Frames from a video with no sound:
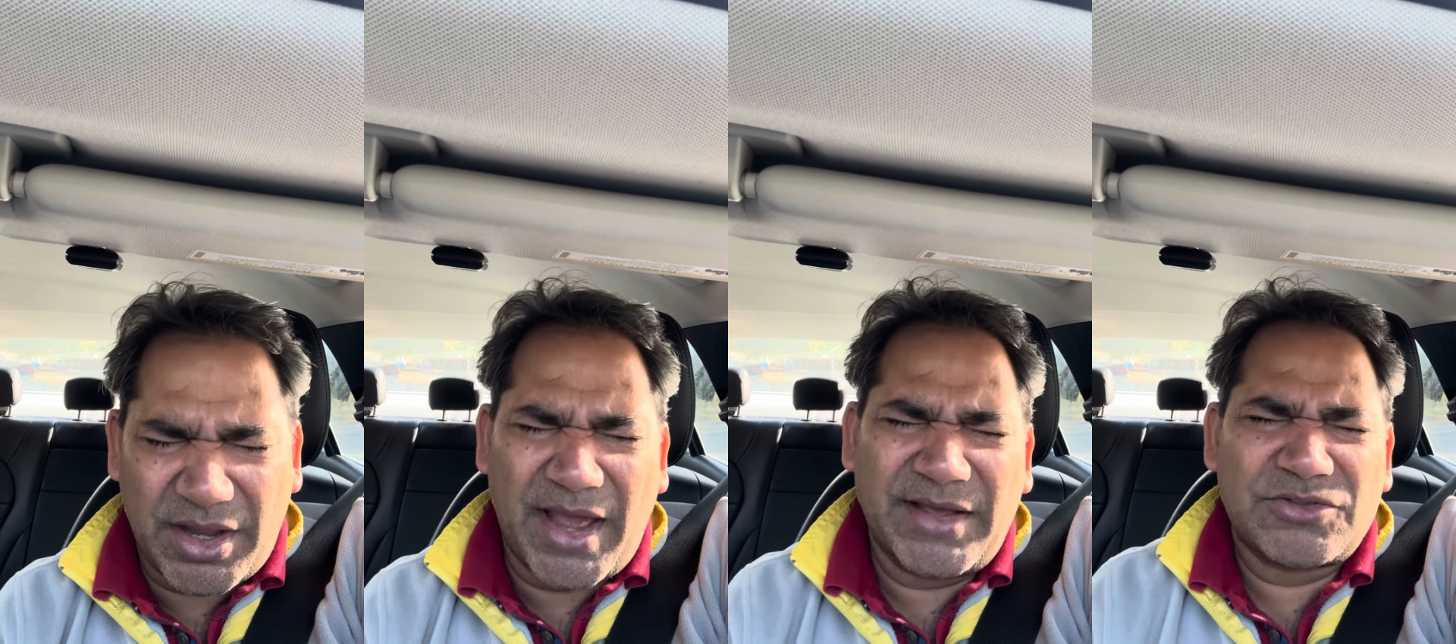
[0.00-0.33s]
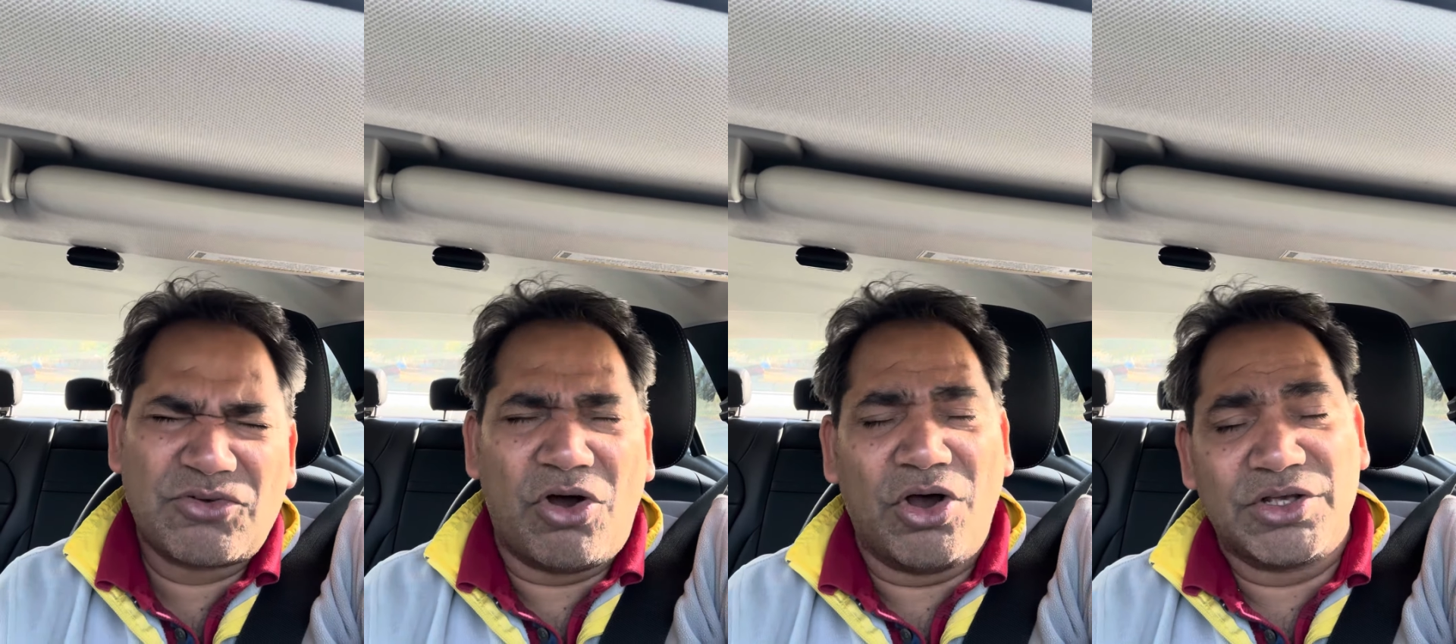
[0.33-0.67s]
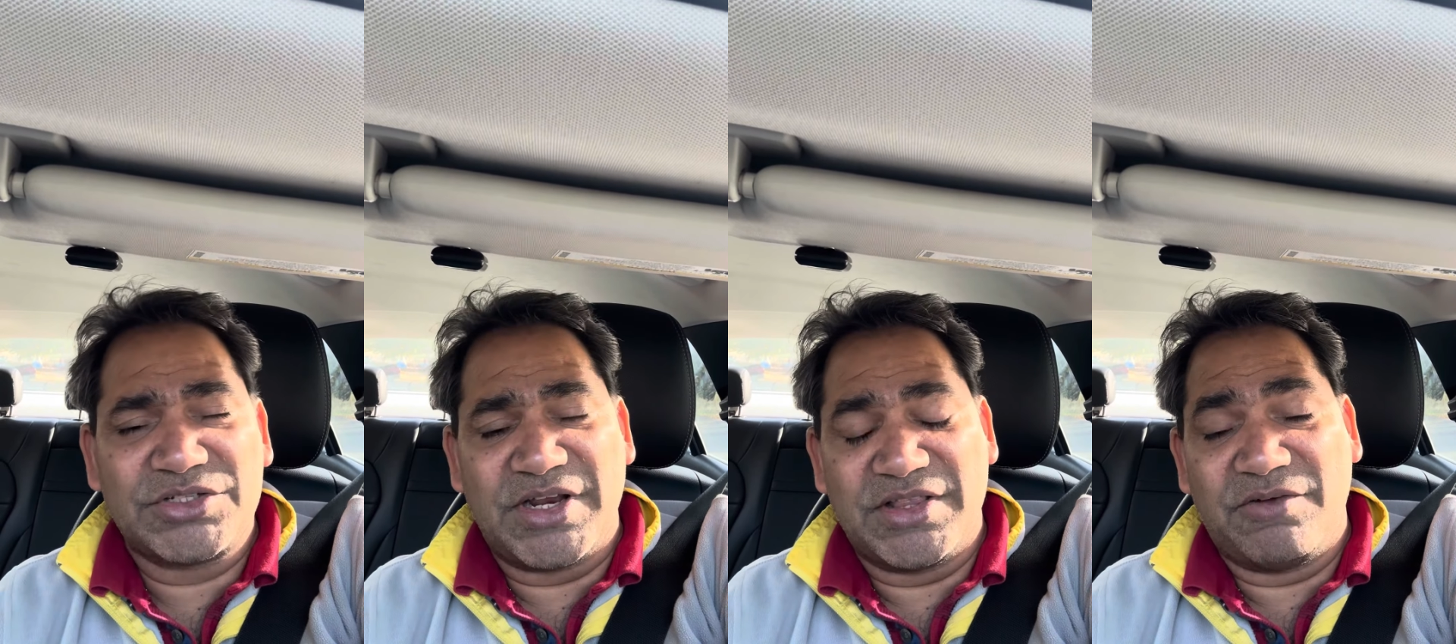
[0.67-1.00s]
gas
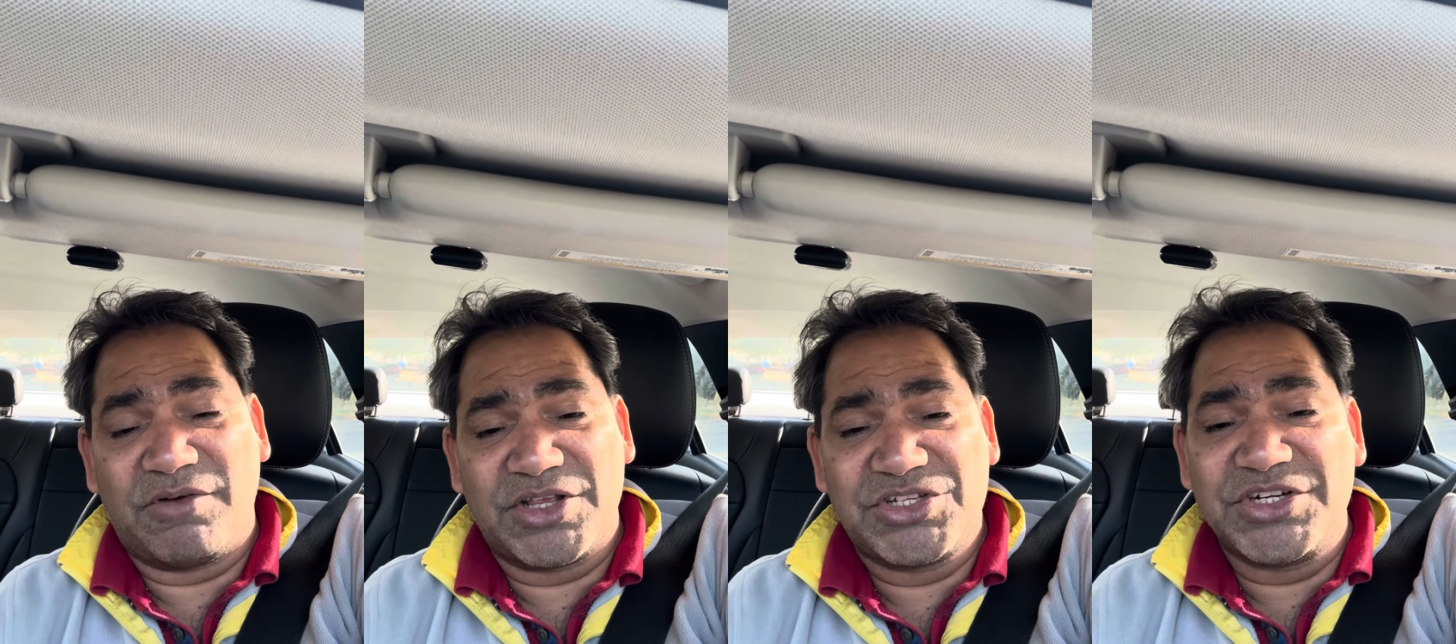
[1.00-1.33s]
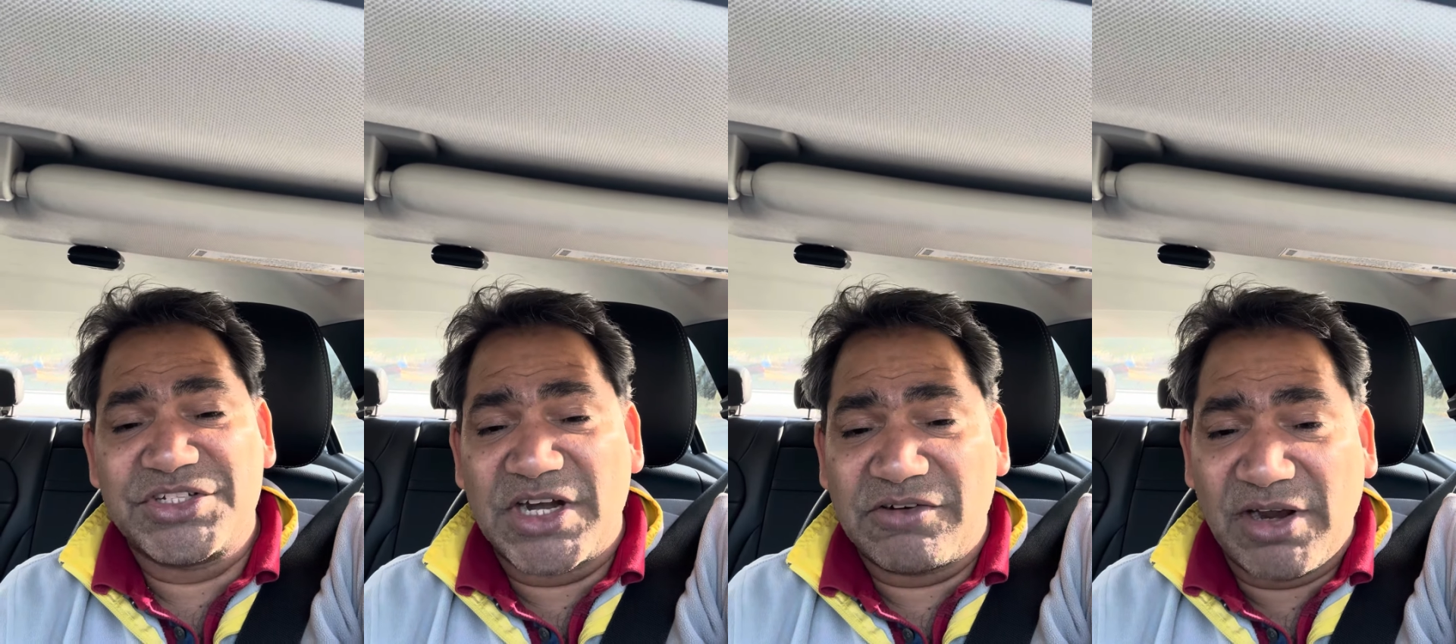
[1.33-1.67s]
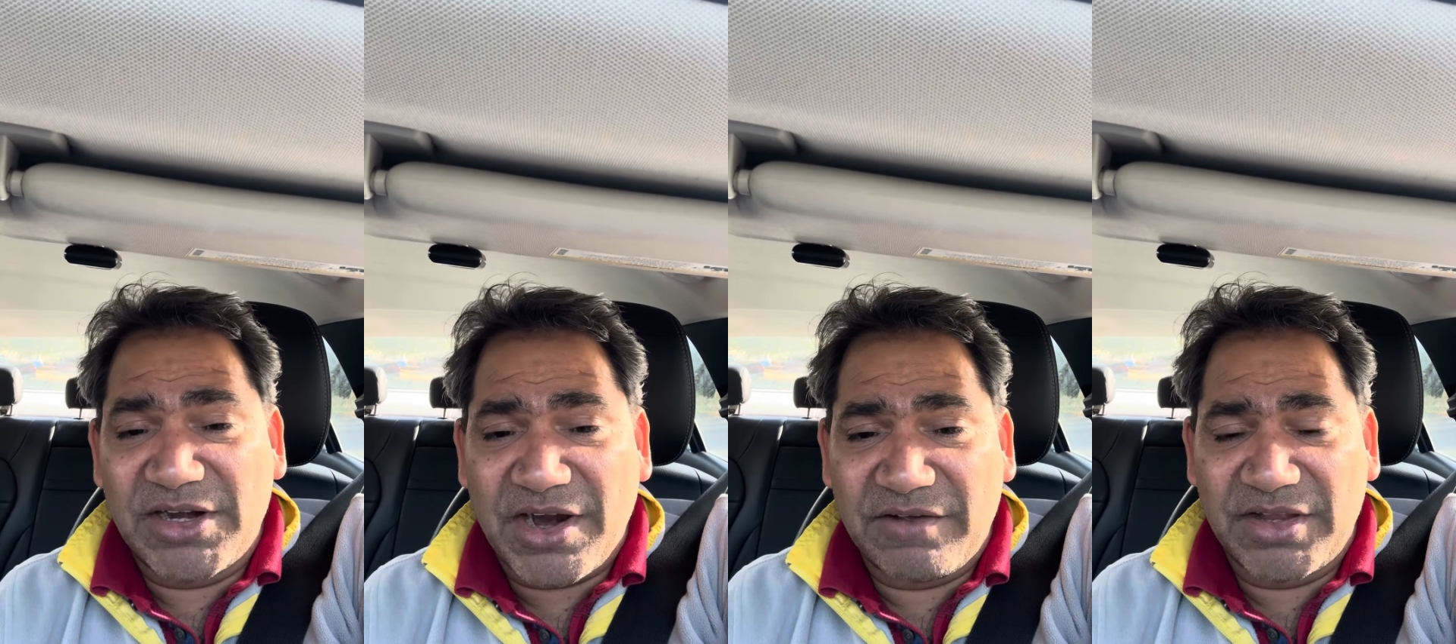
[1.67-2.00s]
cost and they want to chit chat while
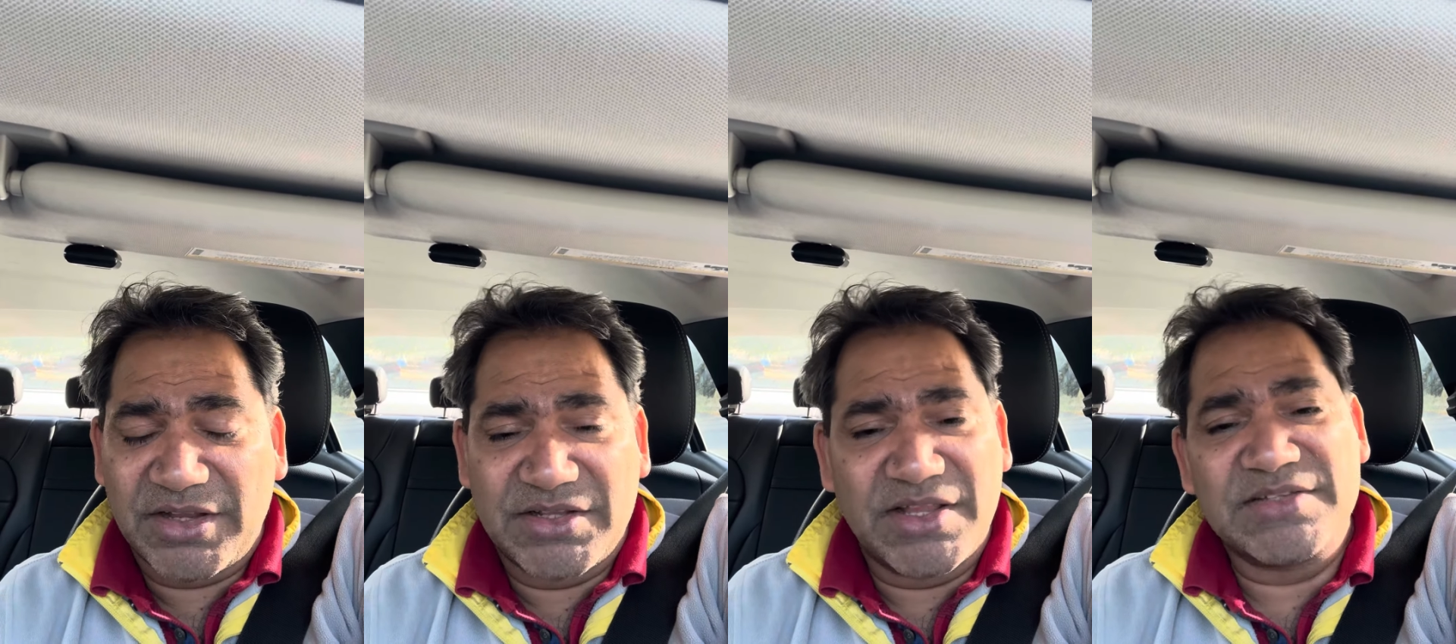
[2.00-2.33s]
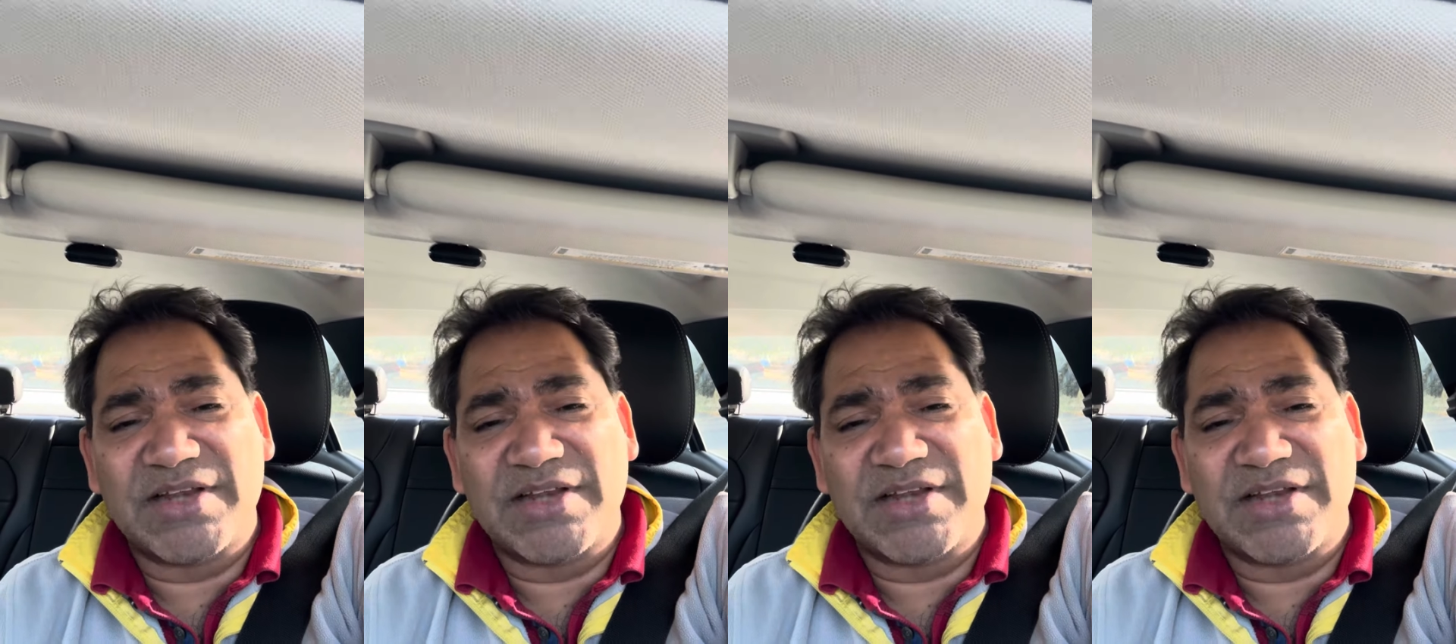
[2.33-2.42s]
driving and things